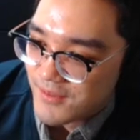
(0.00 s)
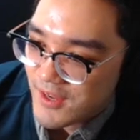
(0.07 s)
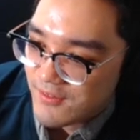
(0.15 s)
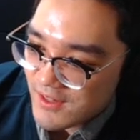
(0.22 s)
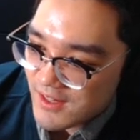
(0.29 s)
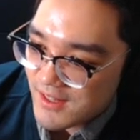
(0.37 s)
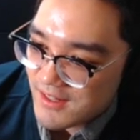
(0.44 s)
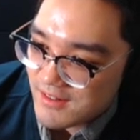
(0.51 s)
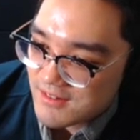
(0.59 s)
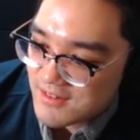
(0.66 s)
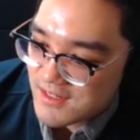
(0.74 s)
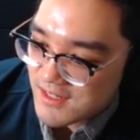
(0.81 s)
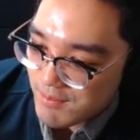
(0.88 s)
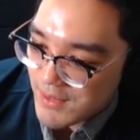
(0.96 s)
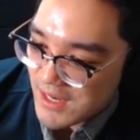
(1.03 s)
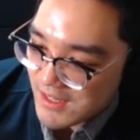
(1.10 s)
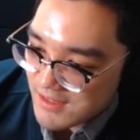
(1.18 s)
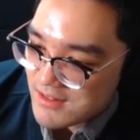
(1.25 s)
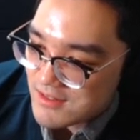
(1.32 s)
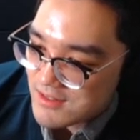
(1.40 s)
I feel like to get
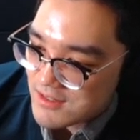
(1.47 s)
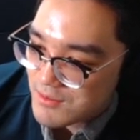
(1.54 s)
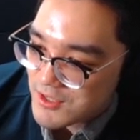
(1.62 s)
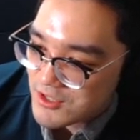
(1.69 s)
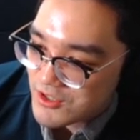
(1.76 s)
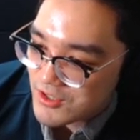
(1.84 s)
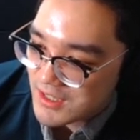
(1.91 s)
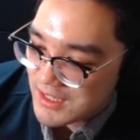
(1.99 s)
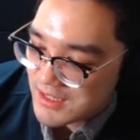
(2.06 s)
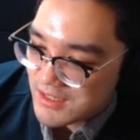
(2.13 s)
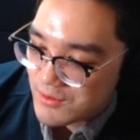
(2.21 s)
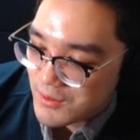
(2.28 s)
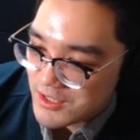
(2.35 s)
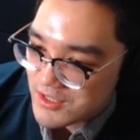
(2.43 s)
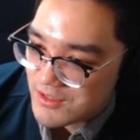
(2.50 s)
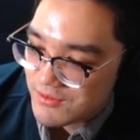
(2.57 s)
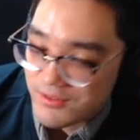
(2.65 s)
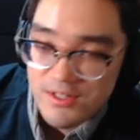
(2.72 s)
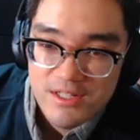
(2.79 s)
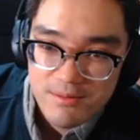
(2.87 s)
back into Digimon Tri, I need to watch the
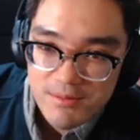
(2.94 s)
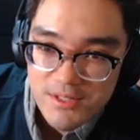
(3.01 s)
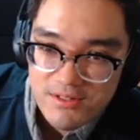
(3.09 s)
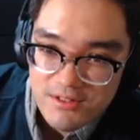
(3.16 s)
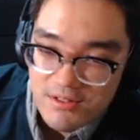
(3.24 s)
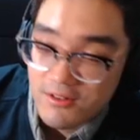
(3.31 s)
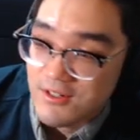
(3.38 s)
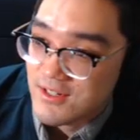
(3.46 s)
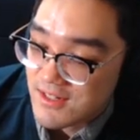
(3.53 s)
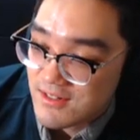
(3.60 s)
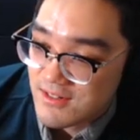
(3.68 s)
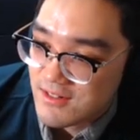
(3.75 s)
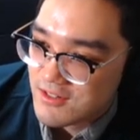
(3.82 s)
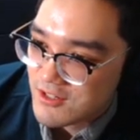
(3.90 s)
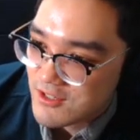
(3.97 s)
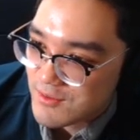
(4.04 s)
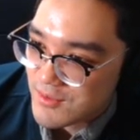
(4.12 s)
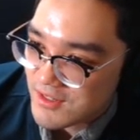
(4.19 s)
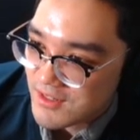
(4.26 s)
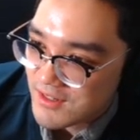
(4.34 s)
first episode or season of
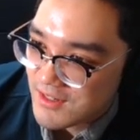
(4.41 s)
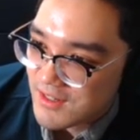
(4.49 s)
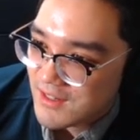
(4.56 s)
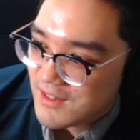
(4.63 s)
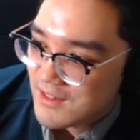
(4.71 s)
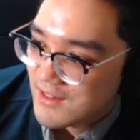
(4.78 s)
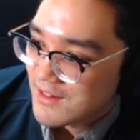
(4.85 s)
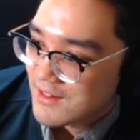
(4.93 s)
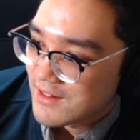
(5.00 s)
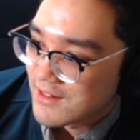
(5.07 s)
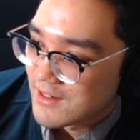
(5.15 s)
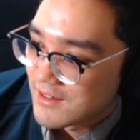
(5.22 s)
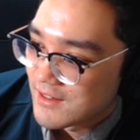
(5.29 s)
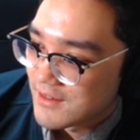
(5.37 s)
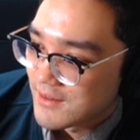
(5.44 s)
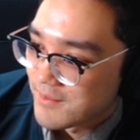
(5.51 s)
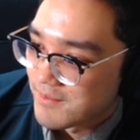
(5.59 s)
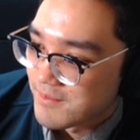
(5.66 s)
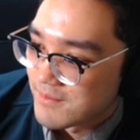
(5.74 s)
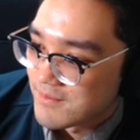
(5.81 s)
Digimon.
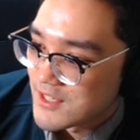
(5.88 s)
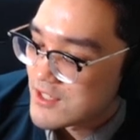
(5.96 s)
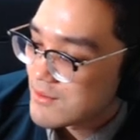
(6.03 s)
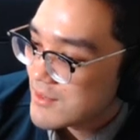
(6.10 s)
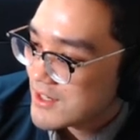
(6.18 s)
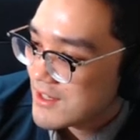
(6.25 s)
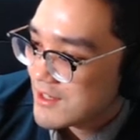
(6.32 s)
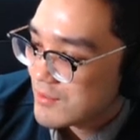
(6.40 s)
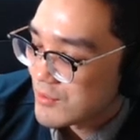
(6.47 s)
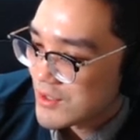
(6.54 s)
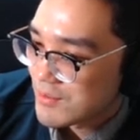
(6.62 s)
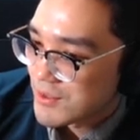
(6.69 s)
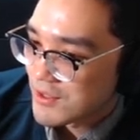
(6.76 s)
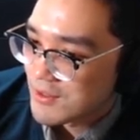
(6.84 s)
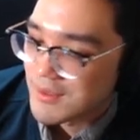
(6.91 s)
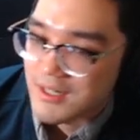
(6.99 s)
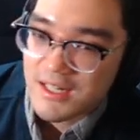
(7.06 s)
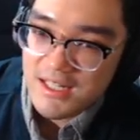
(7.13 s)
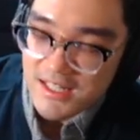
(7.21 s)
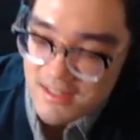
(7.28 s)
Um, Digimon I like more than Pokemon.
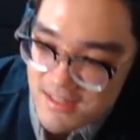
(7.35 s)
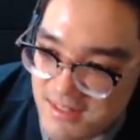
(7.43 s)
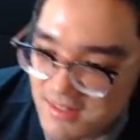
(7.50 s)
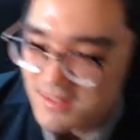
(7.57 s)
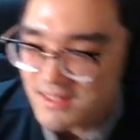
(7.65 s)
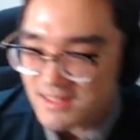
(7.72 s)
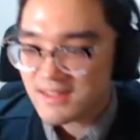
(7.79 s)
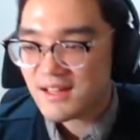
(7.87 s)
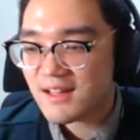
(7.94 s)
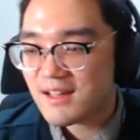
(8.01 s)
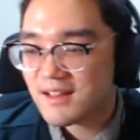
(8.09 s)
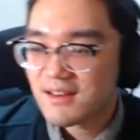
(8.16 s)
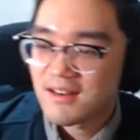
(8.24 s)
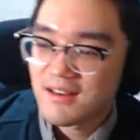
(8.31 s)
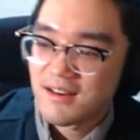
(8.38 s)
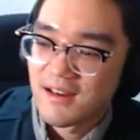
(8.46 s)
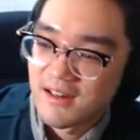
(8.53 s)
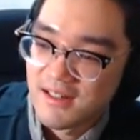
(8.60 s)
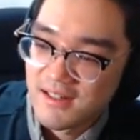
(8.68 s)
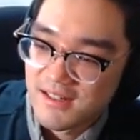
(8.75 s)
I can see that.
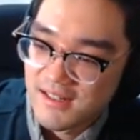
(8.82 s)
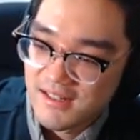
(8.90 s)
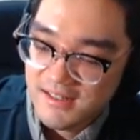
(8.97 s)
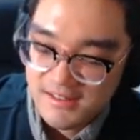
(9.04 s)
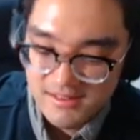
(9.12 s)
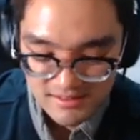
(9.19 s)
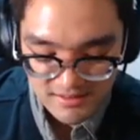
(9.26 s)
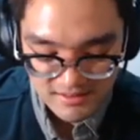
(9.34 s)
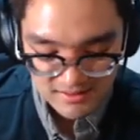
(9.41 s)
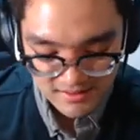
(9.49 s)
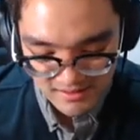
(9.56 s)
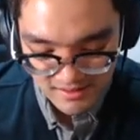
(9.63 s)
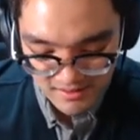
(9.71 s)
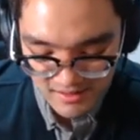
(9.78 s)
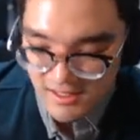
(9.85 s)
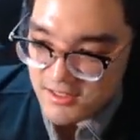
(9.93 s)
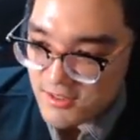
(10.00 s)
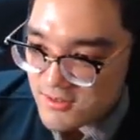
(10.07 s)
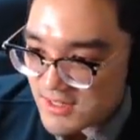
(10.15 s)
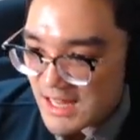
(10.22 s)
Uh, in
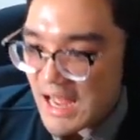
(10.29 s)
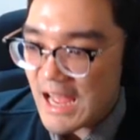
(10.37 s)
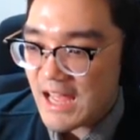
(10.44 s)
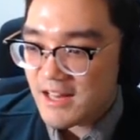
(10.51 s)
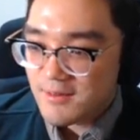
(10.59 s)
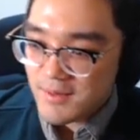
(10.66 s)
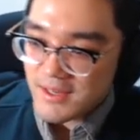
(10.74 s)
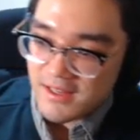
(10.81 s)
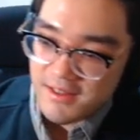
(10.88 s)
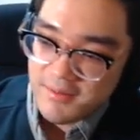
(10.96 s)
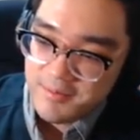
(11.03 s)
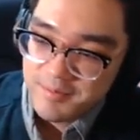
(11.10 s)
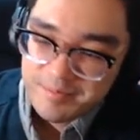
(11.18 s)
terms of the anime,